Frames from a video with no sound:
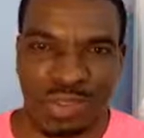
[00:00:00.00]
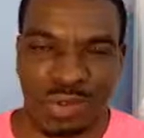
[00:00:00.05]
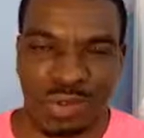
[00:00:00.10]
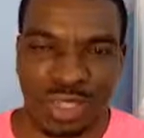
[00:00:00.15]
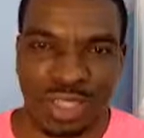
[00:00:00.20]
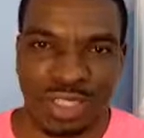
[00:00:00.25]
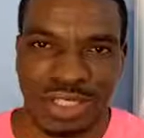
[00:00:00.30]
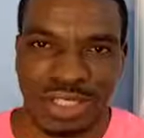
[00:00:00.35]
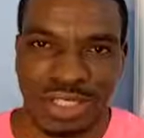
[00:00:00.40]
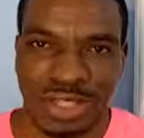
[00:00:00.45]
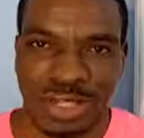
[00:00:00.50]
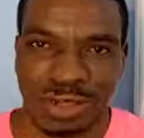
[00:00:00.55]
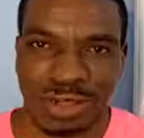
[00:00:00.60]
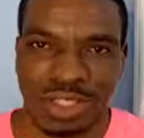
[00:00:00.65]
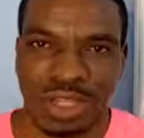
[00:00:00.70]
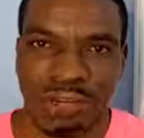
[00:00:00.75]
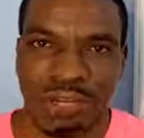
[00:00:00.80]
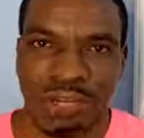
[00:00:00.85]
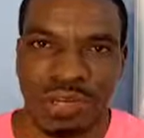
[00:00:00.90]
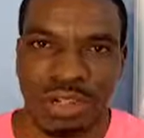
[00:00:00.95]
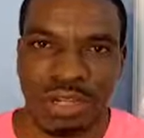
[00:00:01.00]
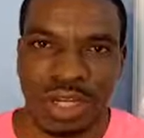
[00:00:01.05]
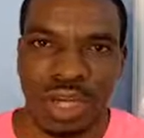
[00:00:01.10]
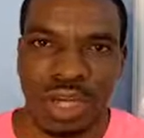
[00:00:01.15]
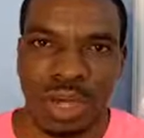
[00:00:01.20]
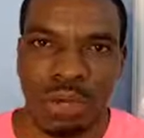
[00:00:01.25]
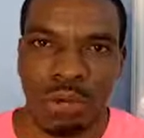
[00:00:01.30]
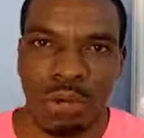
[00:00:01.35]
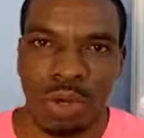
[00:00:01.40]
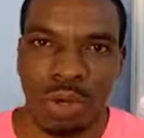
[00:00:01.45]
So that's essentially
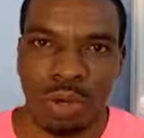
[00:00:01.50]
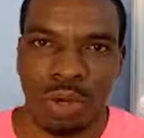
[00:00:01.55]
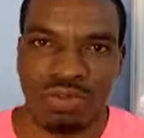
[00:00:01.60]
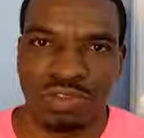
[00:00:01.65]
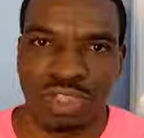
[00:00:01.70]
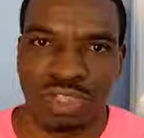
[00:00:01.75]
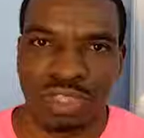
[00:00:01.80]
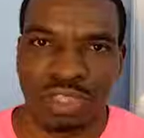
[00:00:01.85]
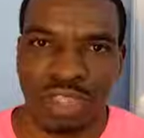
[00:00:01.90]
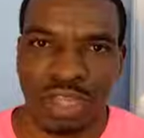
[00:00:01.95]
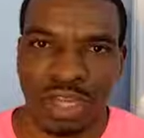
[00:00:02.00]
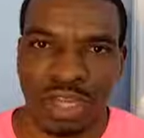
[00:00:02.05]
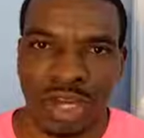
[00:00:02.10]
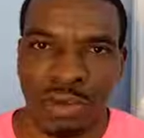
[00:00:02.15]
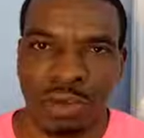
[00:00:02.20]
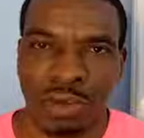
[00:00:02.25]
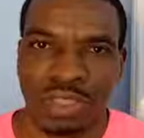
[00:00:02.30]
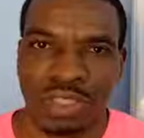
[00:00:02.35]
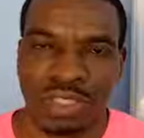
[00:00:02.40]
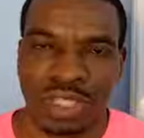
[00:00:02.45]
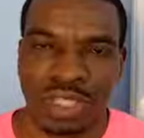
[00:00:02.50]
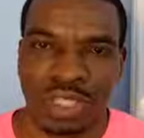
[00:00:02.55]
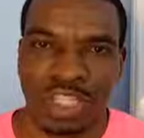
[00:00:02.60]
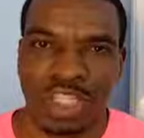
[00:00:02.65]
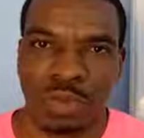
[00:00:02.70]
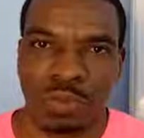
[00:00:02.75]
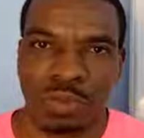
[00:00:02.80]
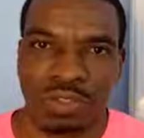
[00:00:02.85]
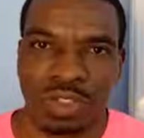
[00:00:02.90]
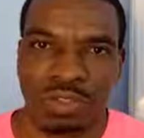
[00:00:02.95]
what we've just accomplished in
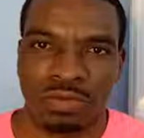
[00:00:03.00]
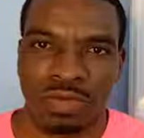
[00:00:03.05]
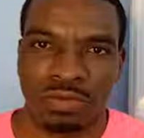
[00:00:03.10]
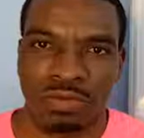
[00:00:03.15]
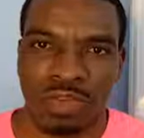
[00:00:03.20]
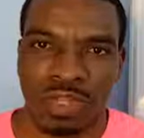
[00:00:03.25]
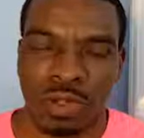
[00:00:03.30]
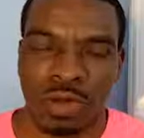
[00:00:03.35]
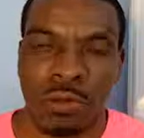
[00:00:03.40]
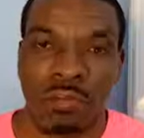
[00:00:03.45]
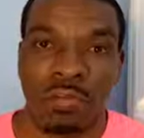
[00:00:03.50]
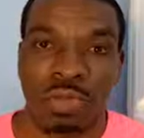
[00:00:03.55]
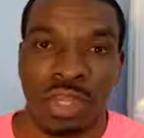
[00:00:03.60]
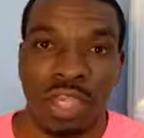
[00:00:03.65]
this specific video.